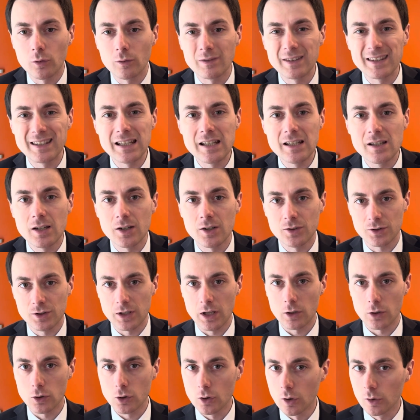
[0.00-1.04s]
details
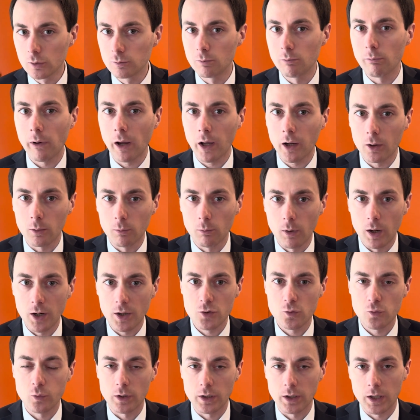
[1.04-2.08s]
that don't matter much
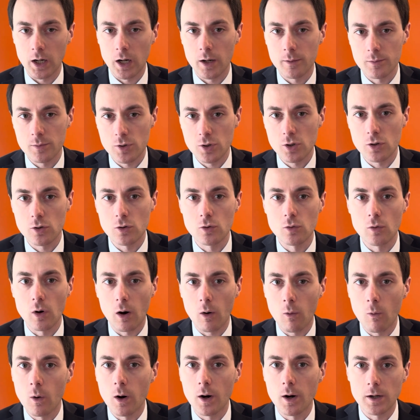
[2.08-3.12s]
when it comes to
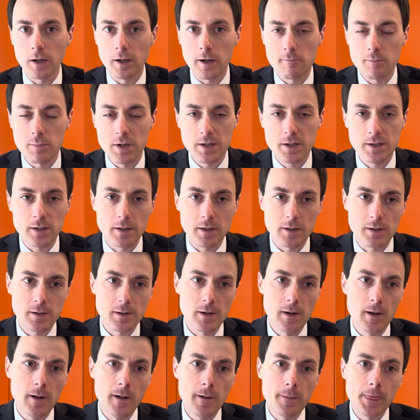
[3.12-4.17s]
acquiring a business.
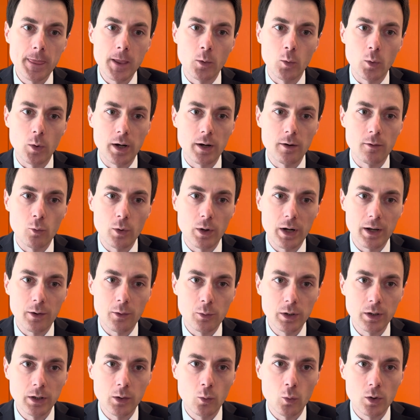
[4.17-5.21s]
What I
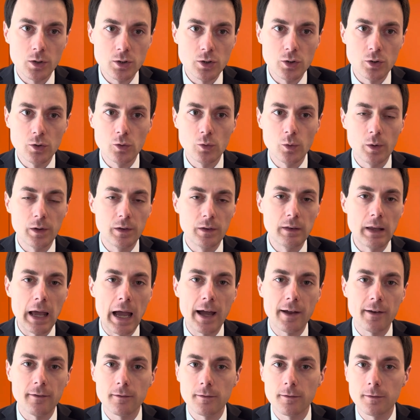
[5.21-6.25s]
really want to do in
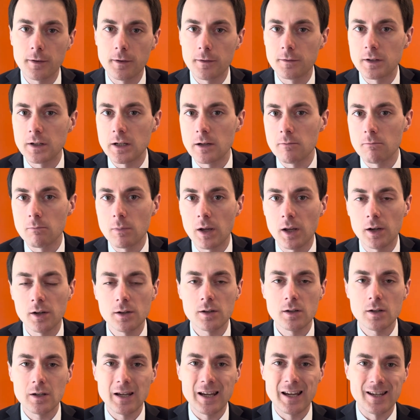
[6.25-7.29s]
that 15
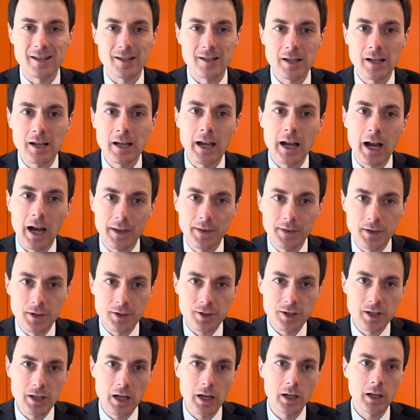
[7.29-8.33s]
minutes is
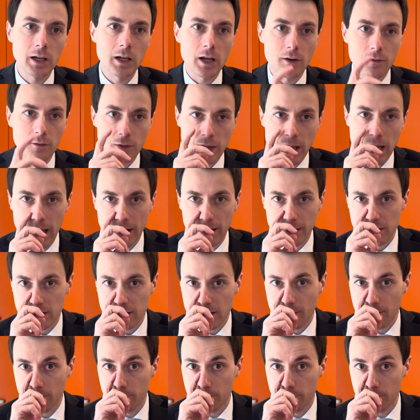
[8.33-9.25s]
understanding if that is a